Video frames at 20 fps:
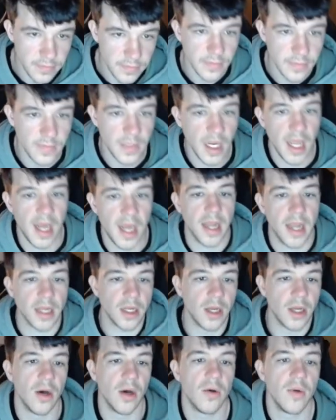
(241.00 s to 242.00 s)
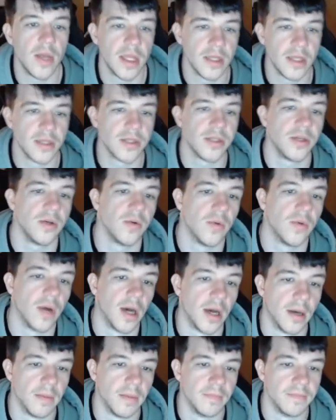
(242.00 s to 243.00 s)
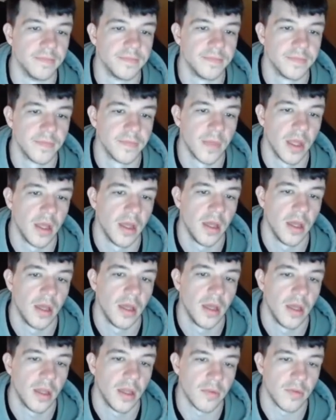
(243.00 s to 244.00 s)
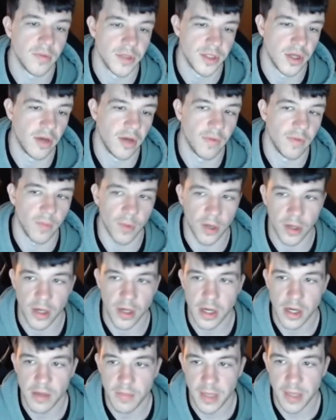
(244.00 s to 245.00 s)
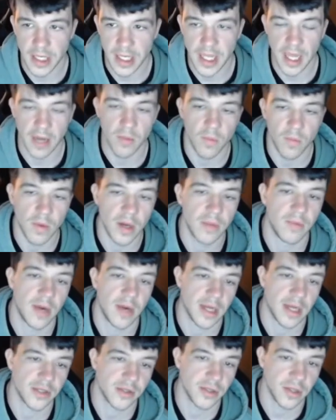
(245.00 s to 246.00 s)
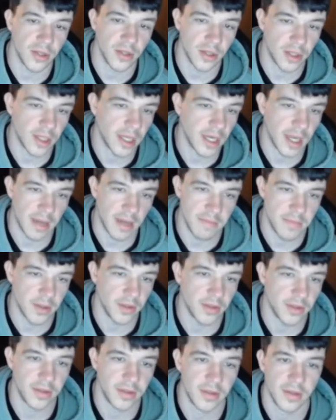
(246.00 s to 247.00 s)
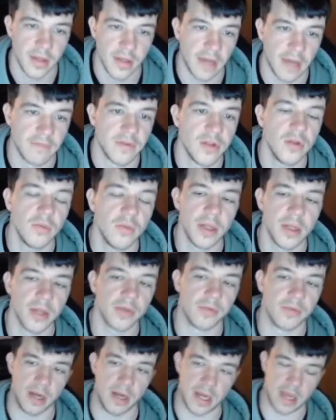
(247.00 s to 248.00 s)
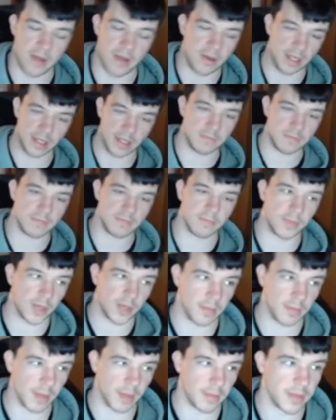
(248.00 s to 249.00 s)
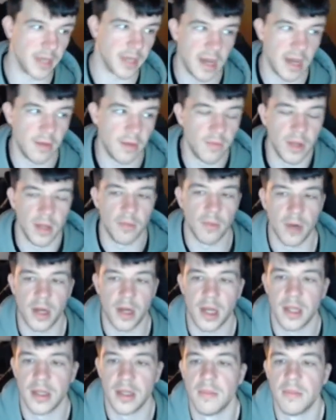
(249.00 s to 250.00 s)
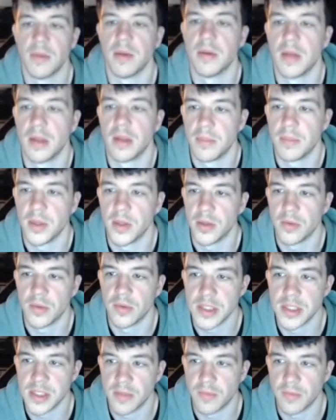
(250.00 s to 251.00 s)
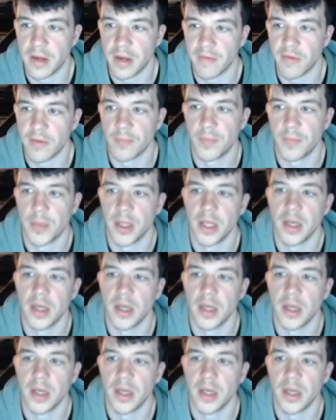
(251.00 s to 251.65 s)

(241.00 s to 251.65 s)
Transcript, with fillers: and I go into um, the resolver worker here, but again, what it would actually look like, I built, I have two built right now. I keep bringing them up and down while I work on them and, and build new ones and whatever, but